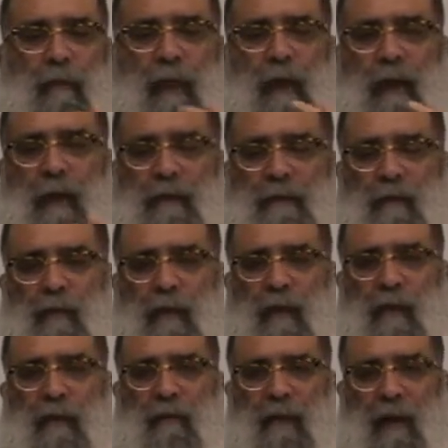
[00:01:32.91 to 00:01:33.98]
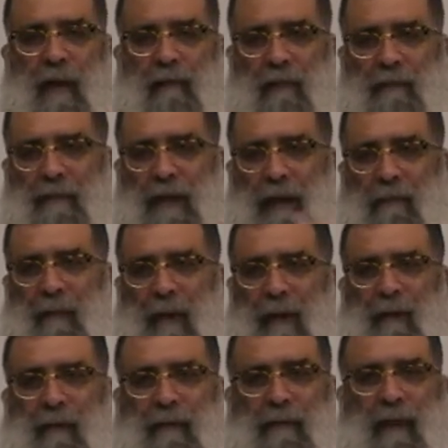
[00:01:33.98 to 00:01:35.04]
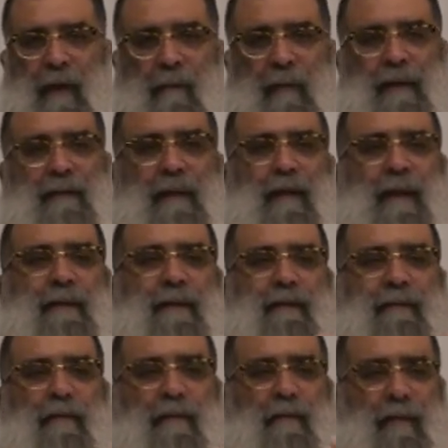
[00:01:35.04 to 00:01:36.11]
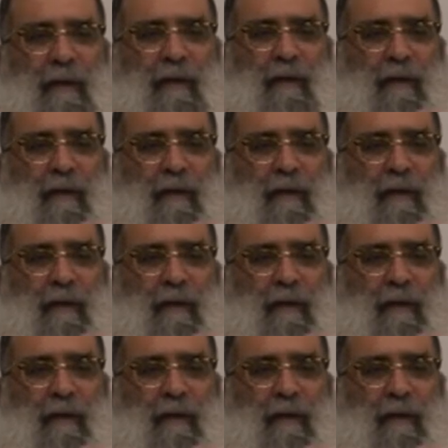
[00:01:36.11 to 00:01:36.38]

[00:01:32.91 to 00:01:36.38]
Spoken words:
so we're gonna give him some, I don't know, tarama salata from